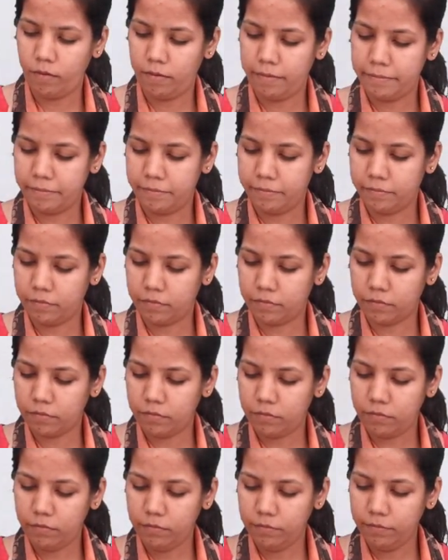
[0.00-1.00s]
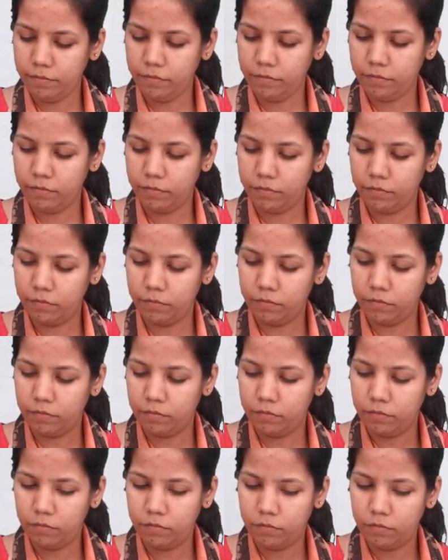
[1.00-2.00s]

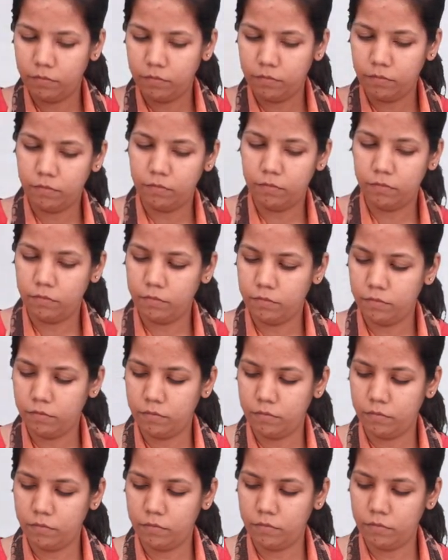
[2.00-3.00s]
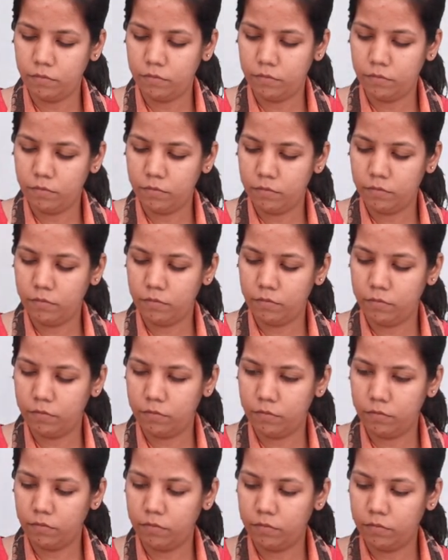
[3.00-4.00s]

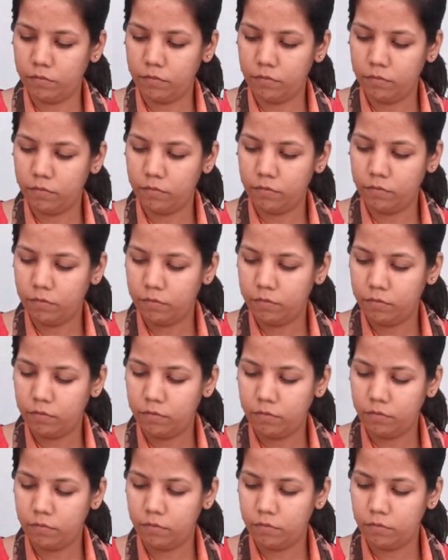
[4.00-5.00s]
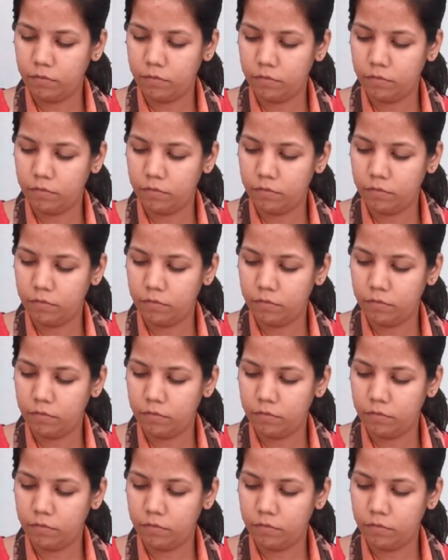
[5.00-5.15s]
[no speech]